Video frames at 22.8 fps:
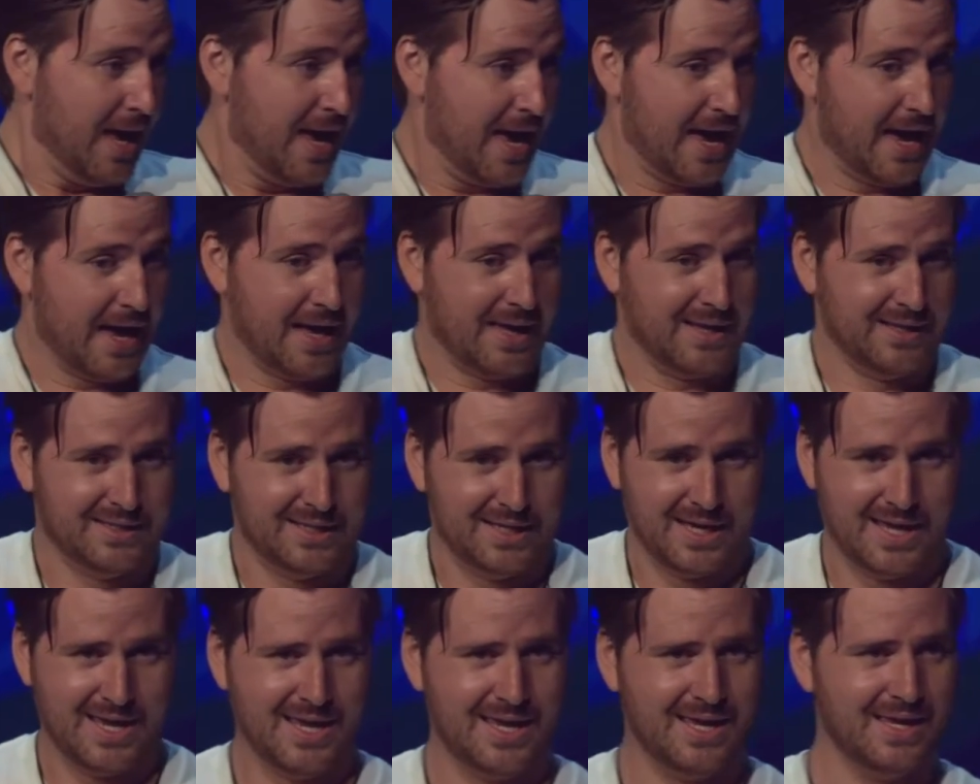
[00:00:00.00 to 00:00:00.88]
And
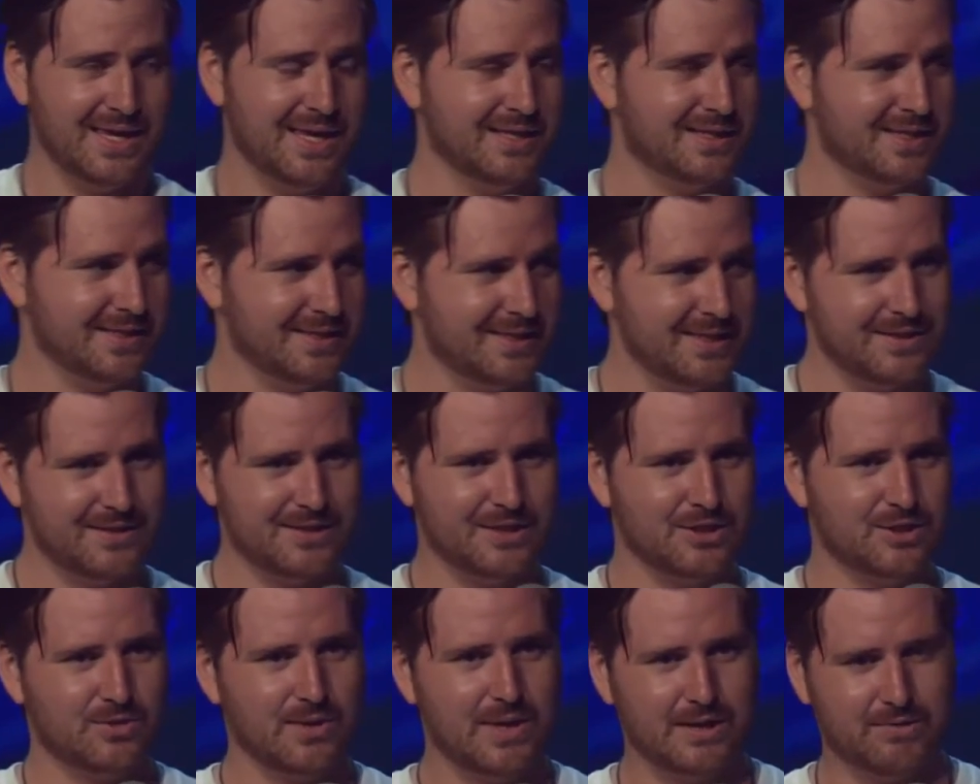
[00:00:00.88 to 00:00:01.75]
it's as easy
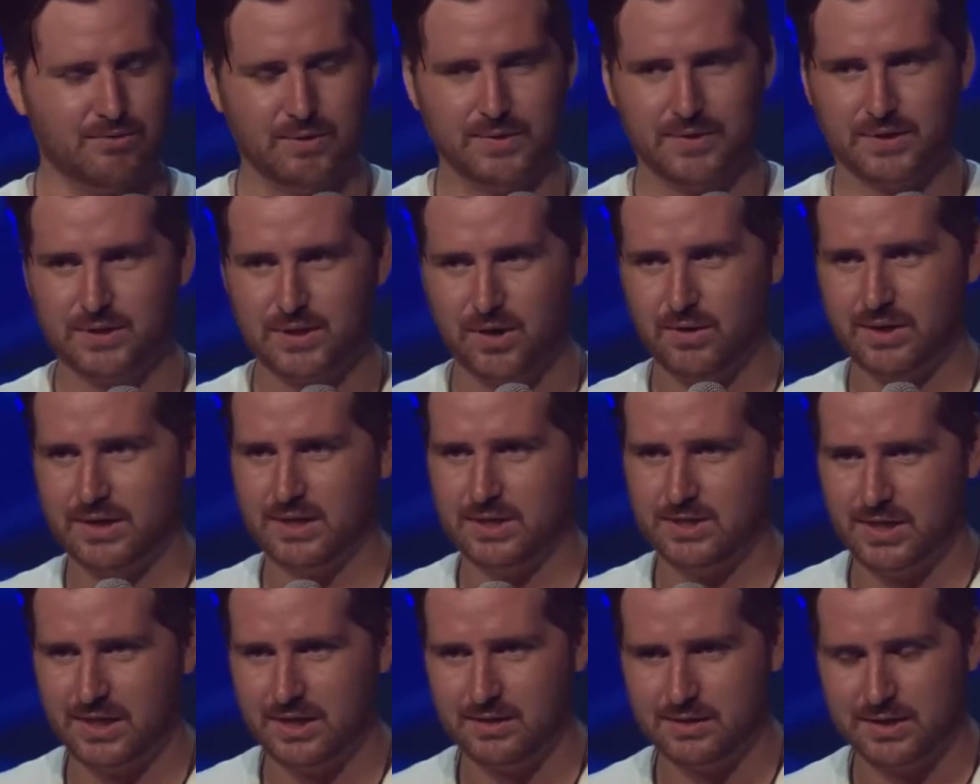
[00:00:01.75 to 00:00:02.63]
as transferring the token to
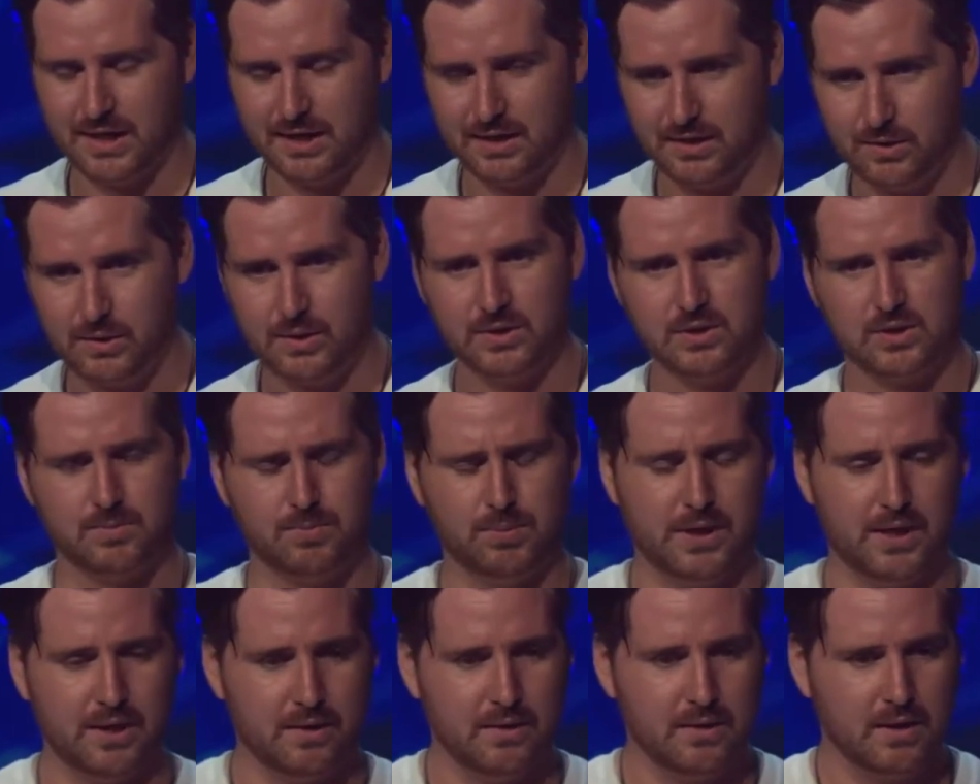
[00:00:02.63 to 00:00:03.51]
change that. You can
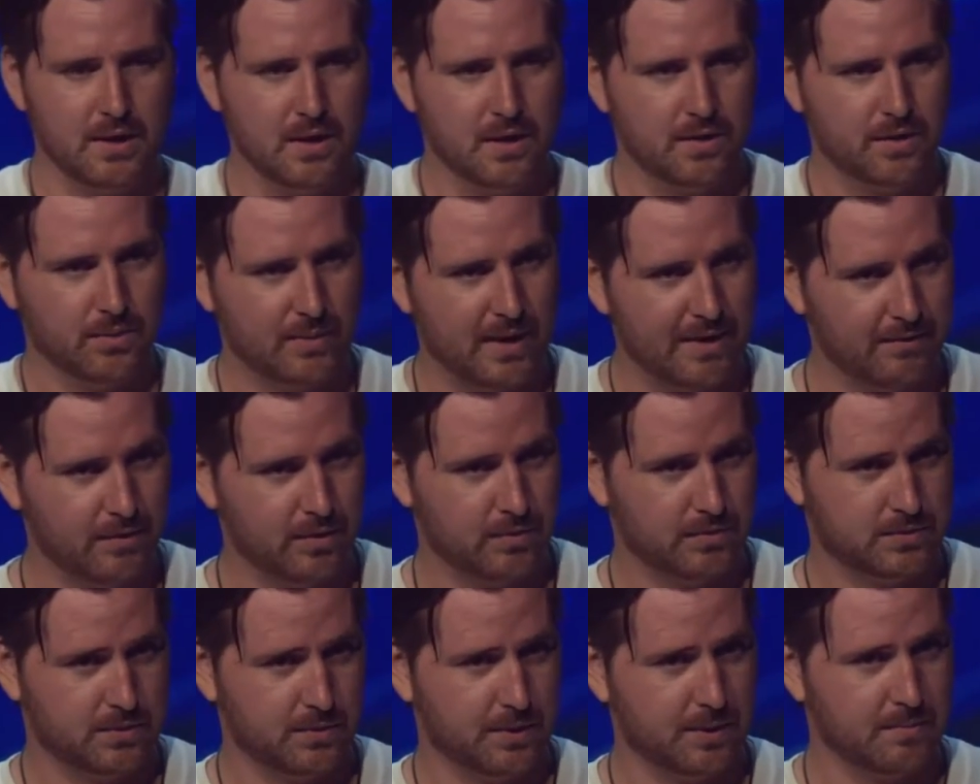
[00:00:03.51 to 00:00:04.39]
split the
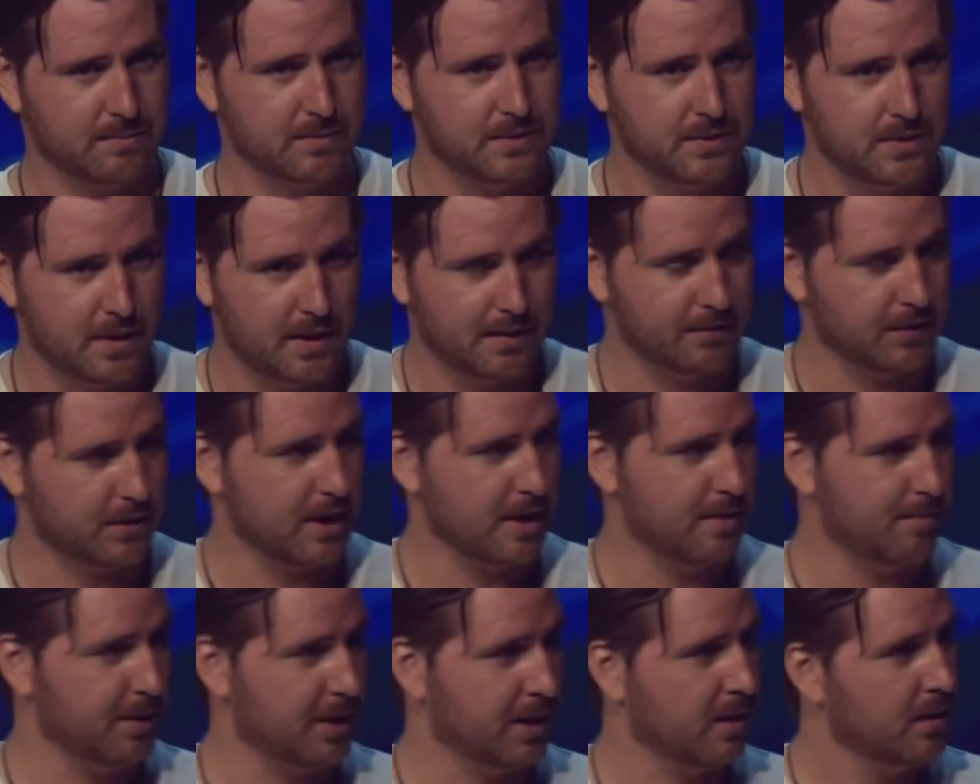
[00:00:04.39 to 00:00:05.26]
revenue streams of your
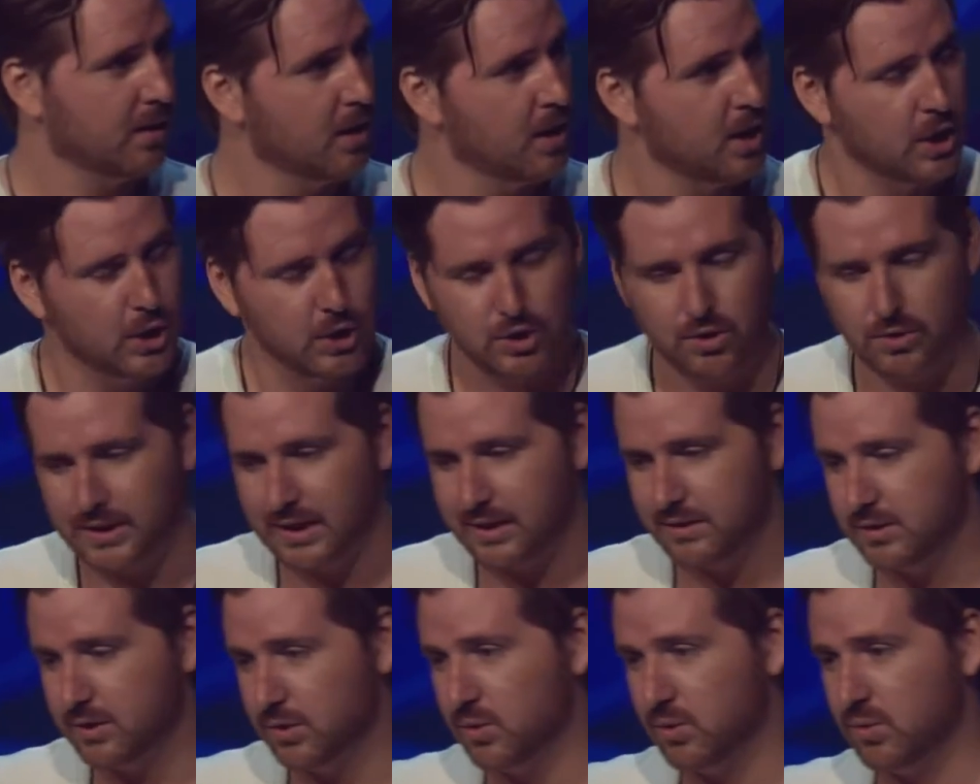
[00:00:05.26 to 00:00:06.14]
company. You
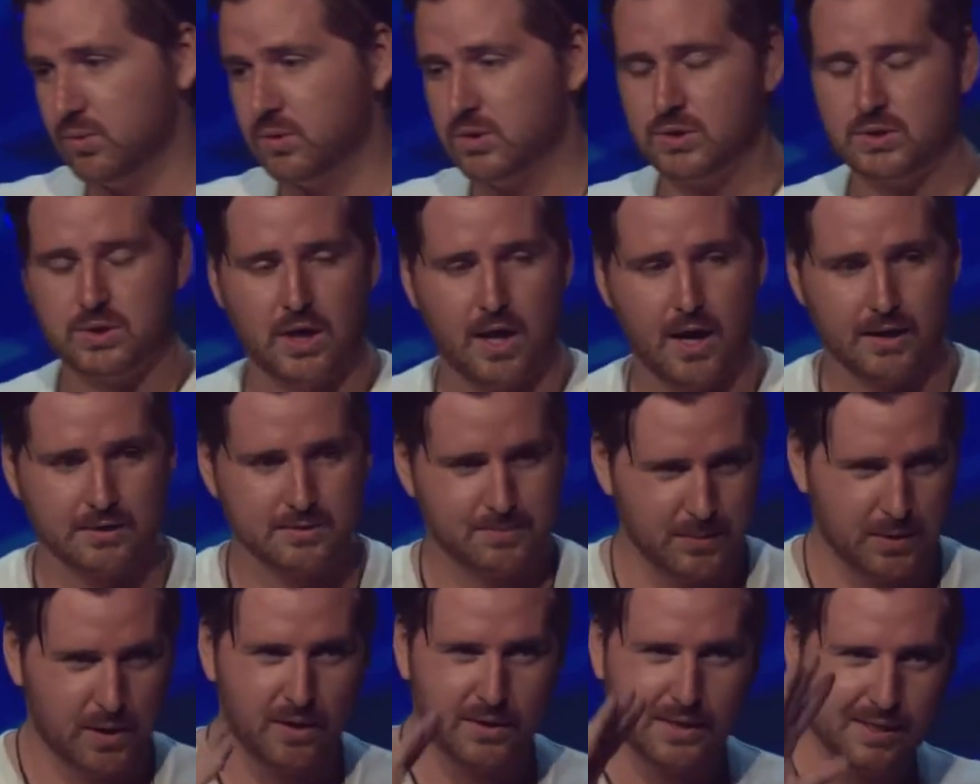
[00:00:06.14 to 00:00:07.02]
can do stocks.
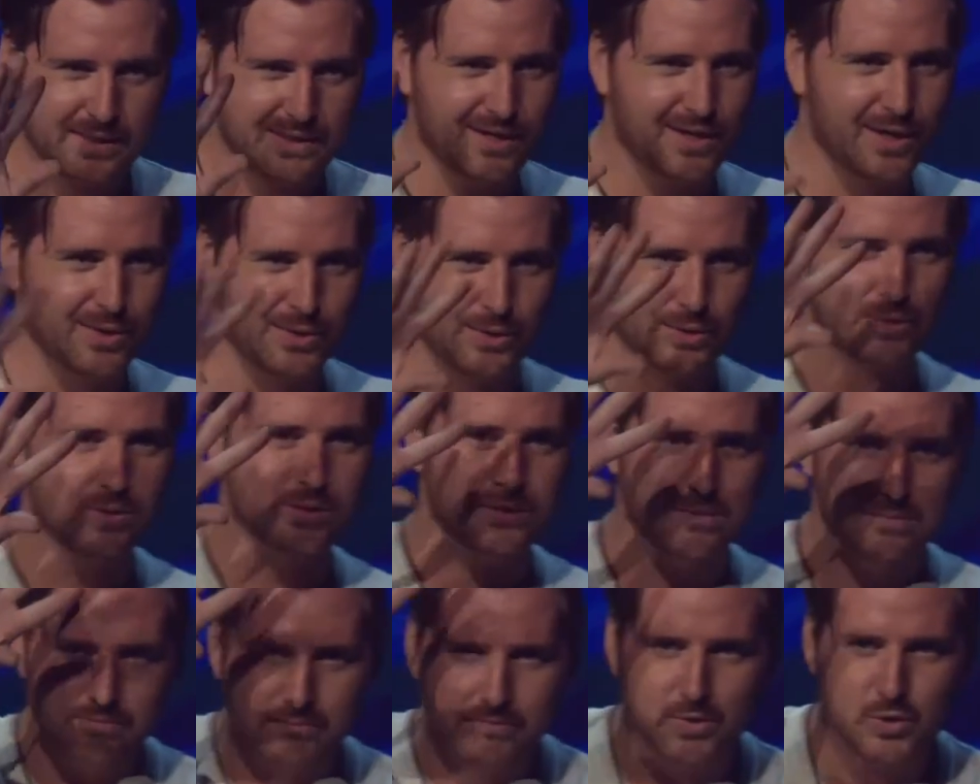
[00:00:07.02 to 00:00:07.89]
But I'll get to all
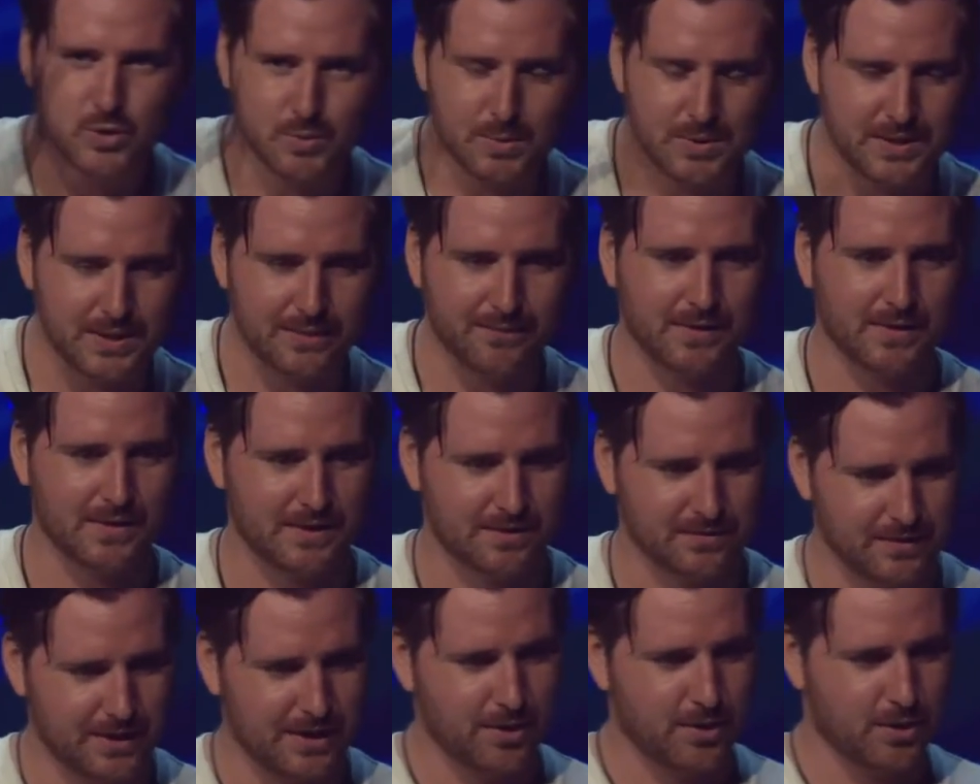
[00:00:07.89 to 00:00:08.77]
those specific
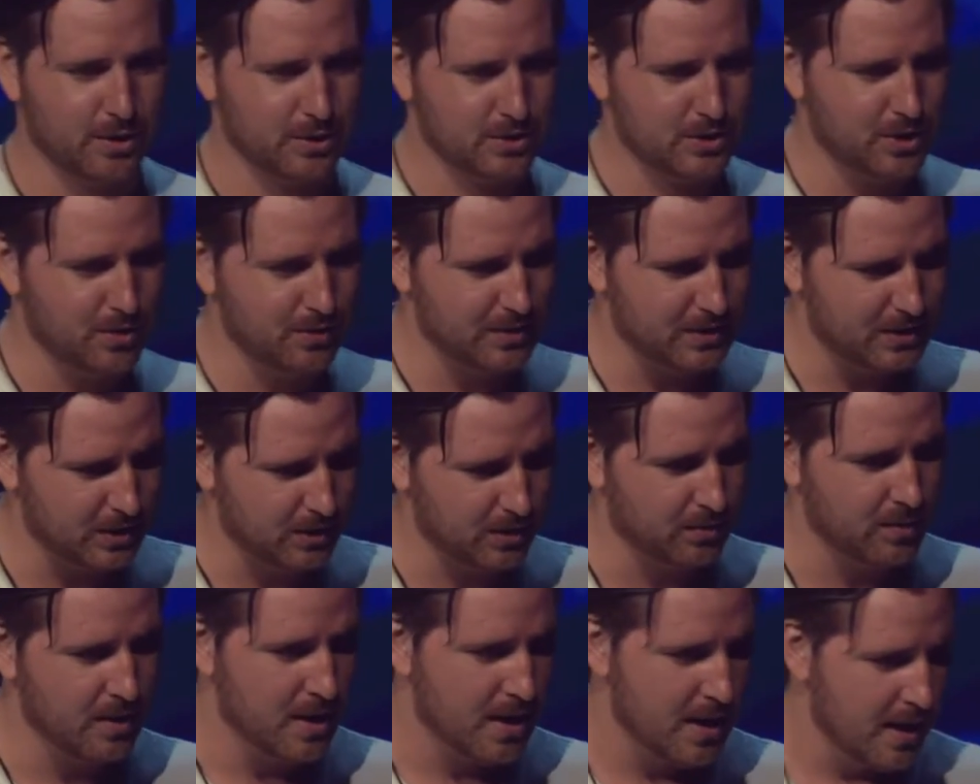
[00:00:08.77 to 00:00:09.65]
things later, and I'll show it to
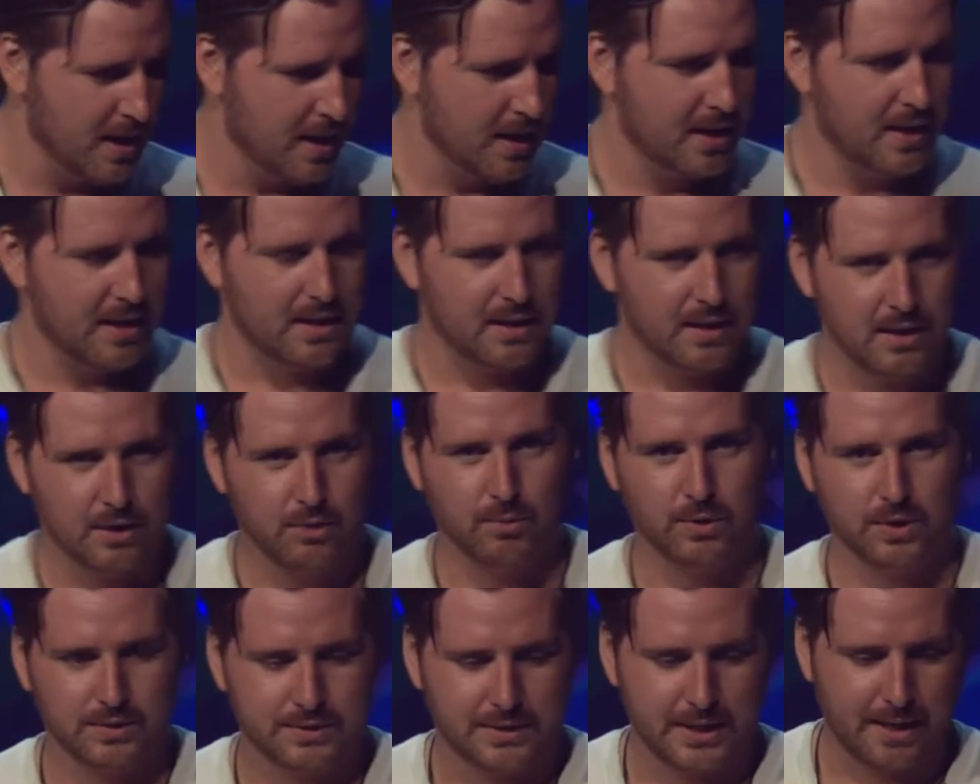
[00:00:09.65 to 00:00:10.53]
you in
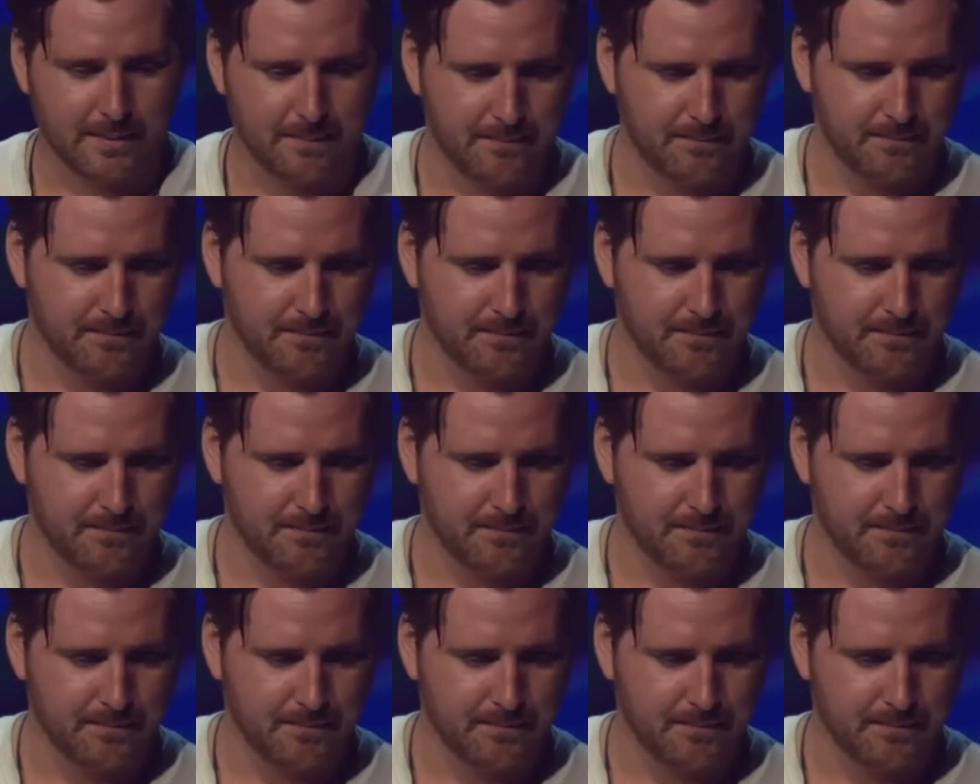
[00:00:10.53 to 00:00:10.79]
real time.